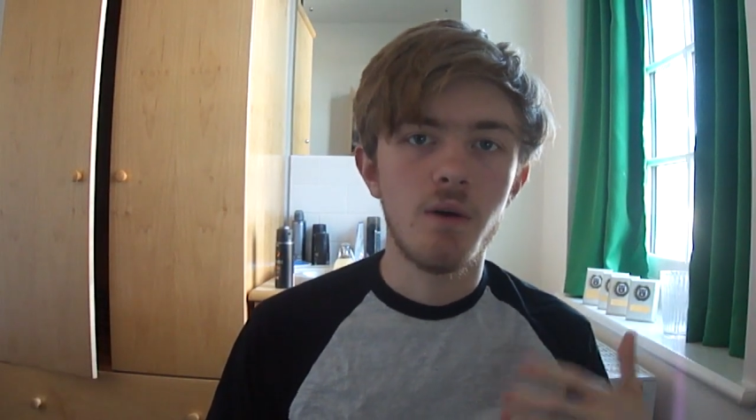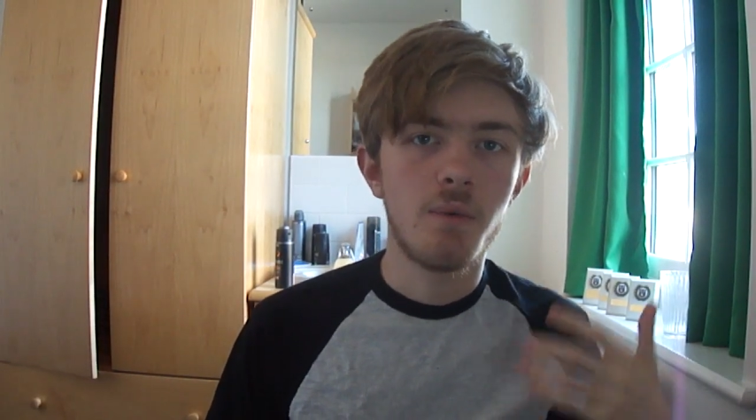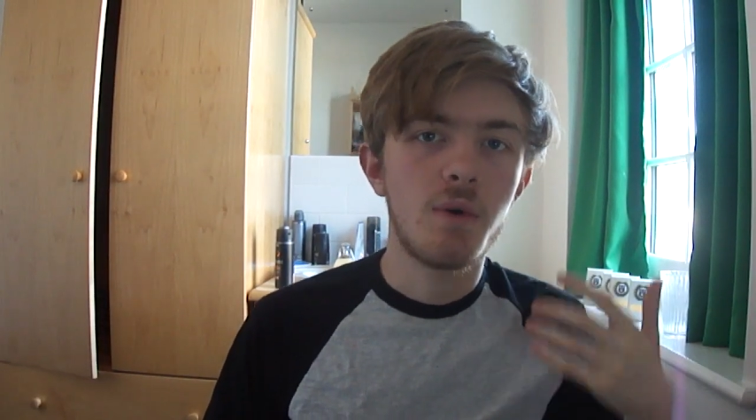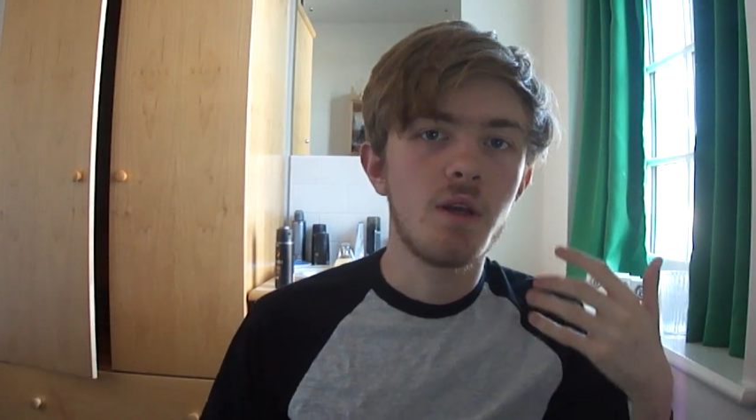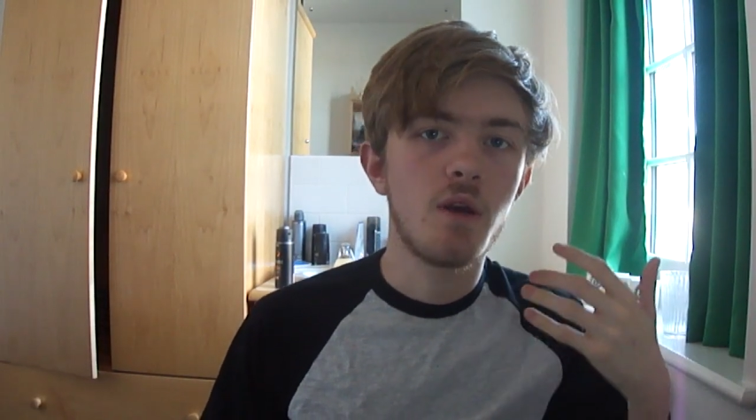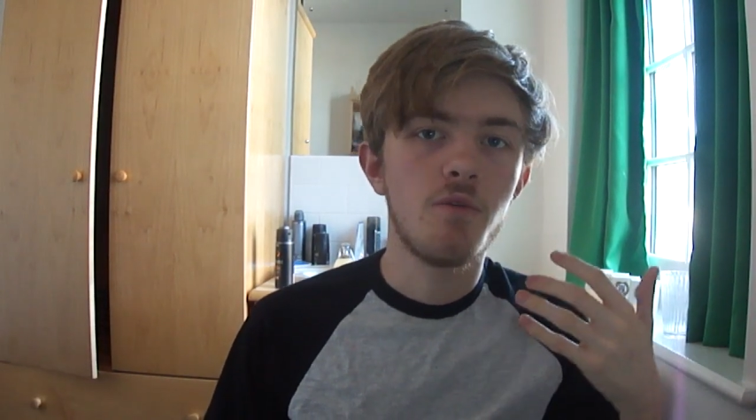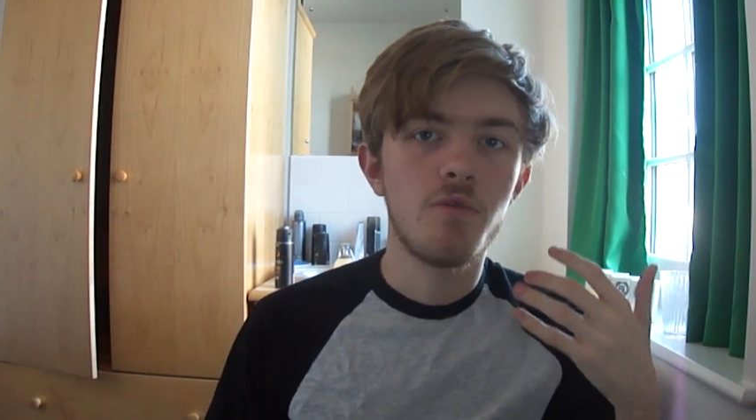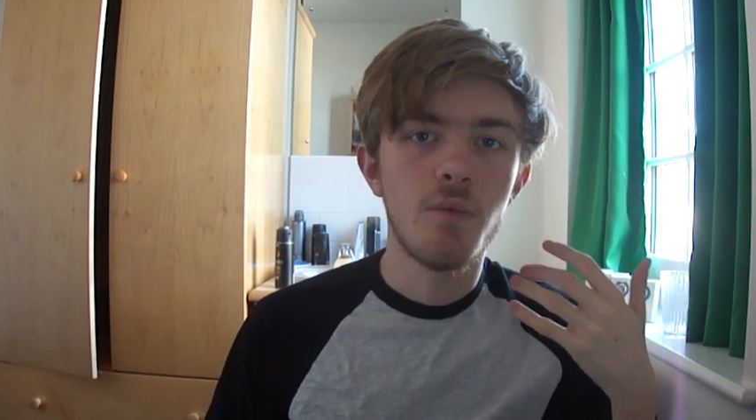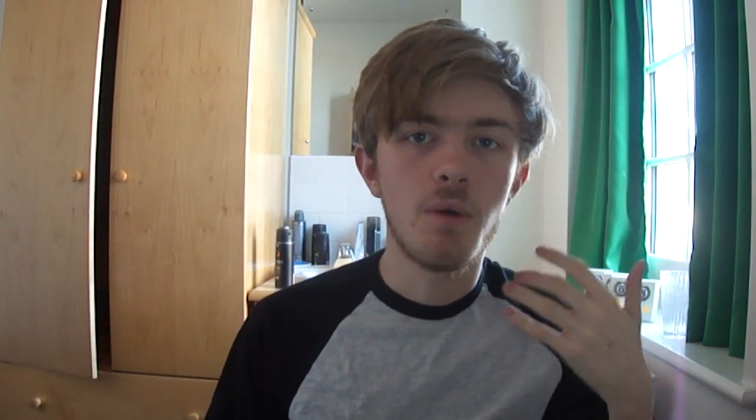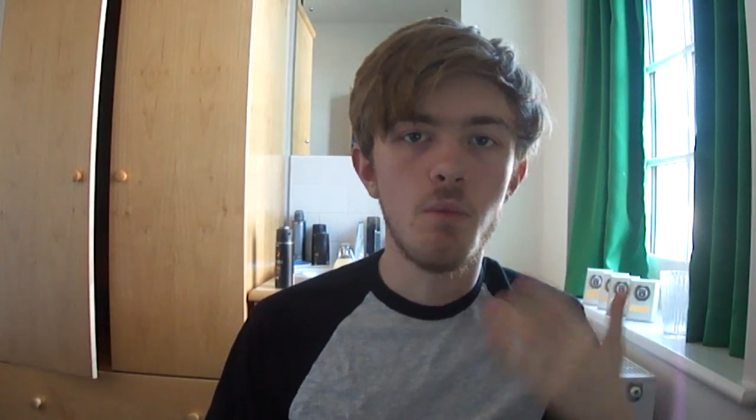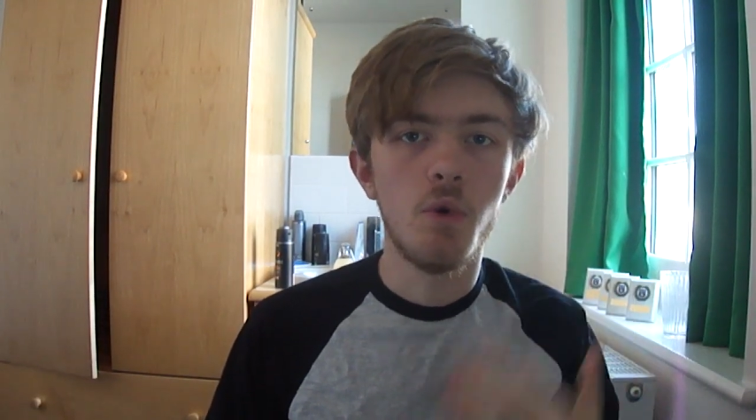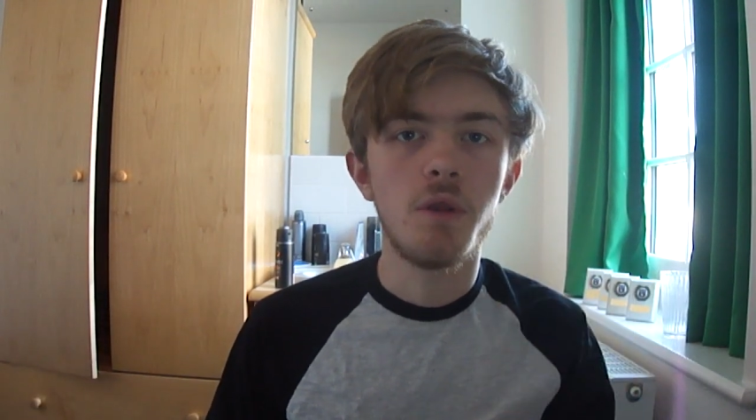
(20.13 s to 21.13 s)
I'm going to go through
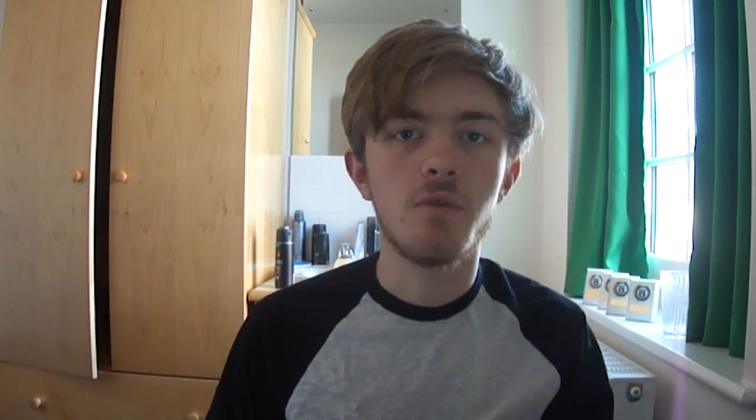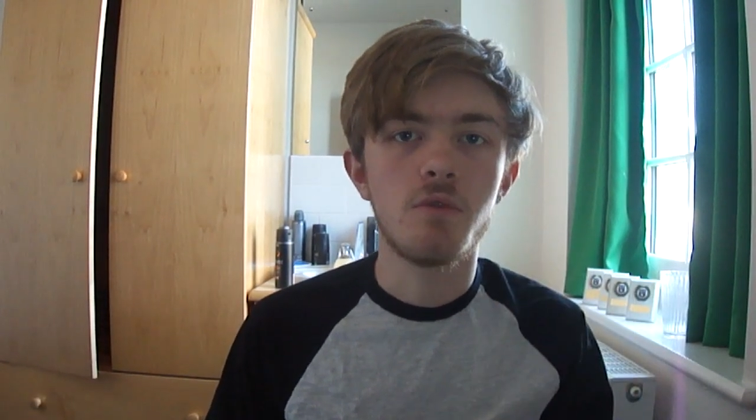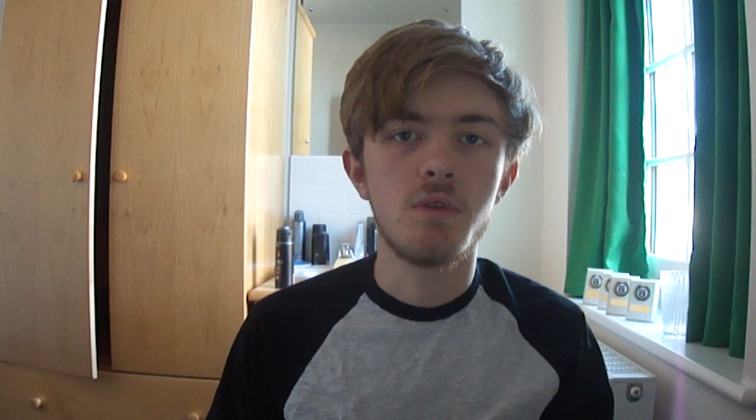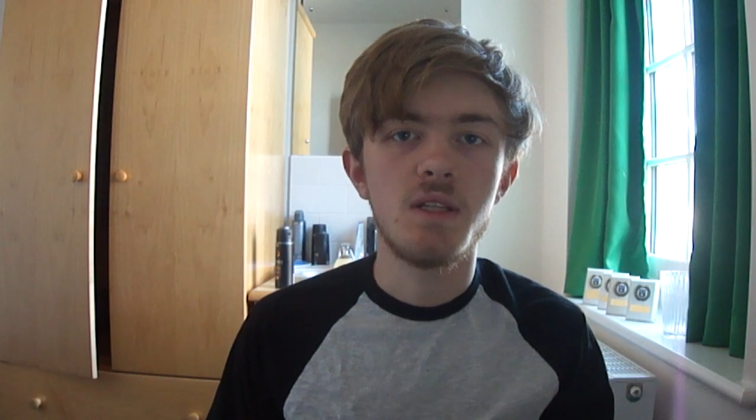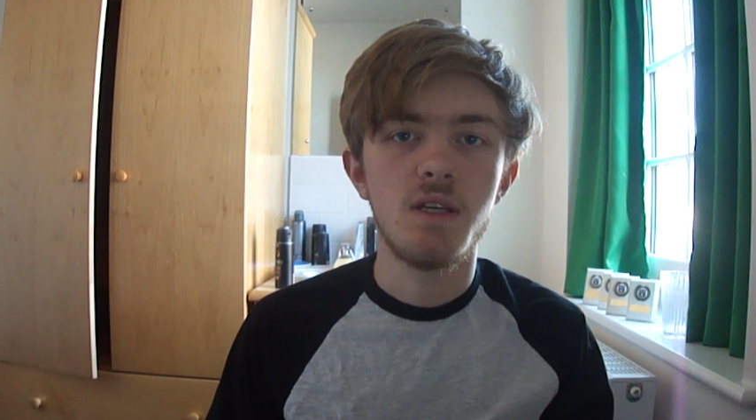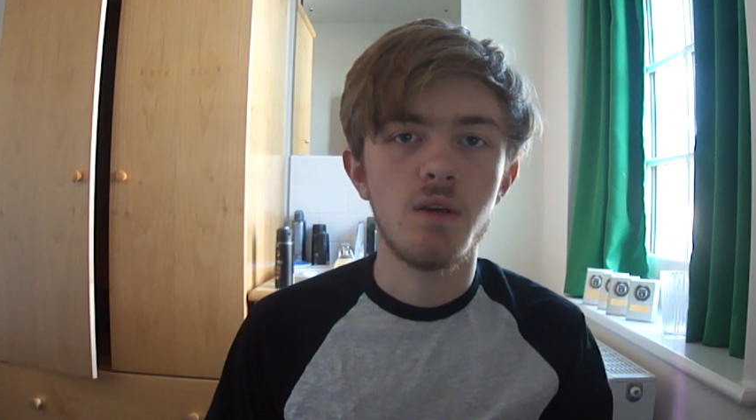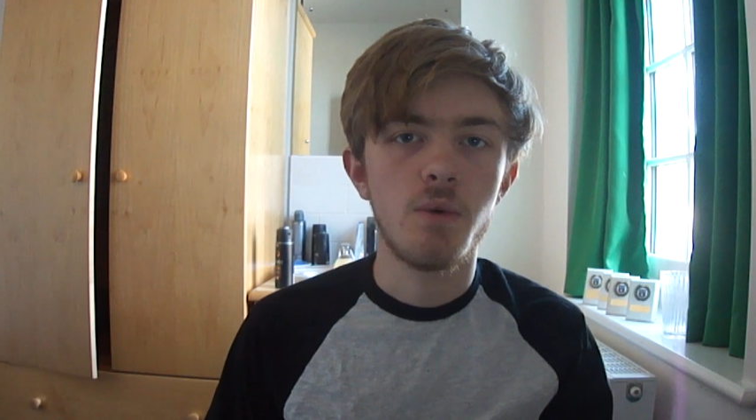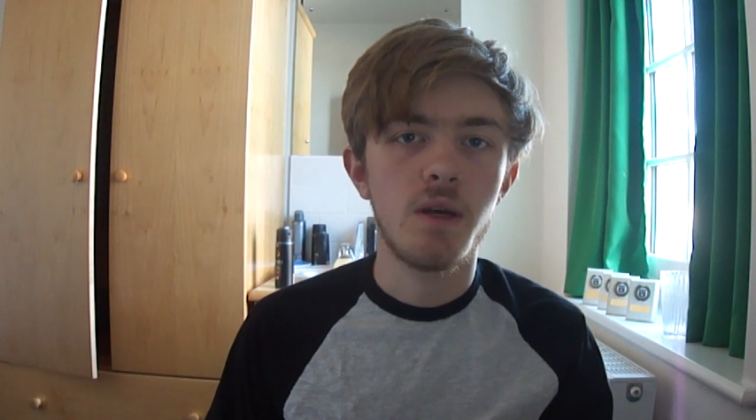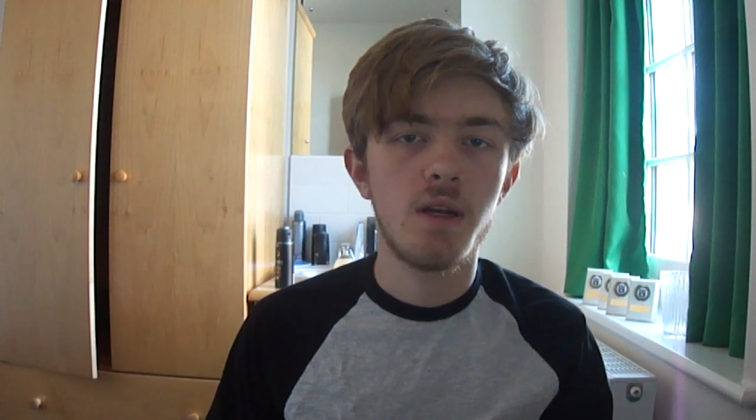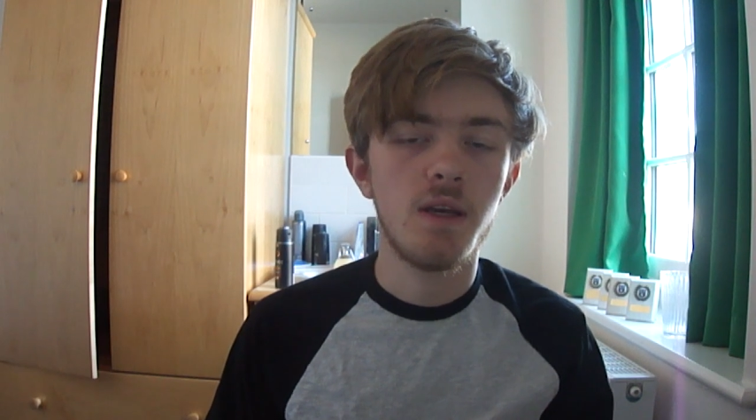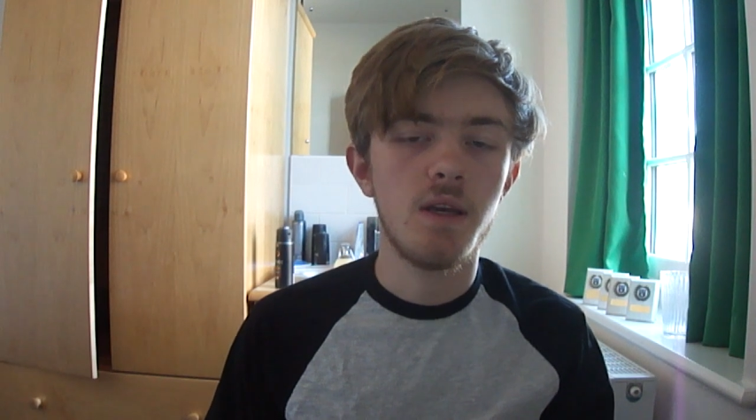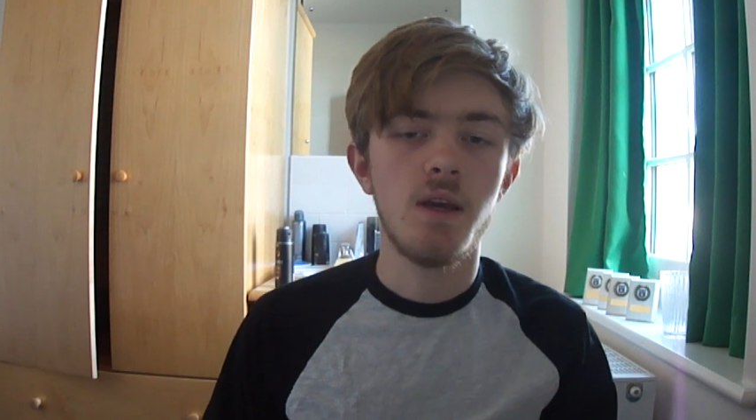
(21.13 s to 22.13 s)
my morning routine
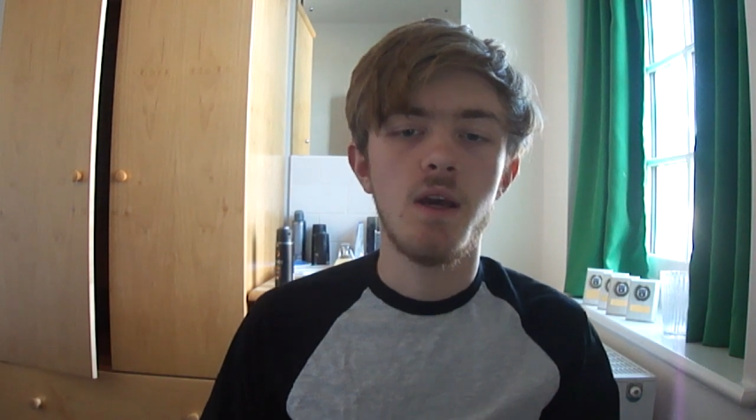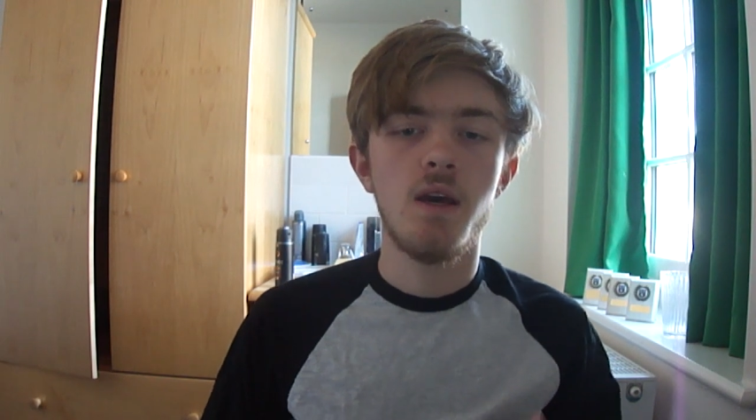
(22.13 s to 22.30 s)
quickly.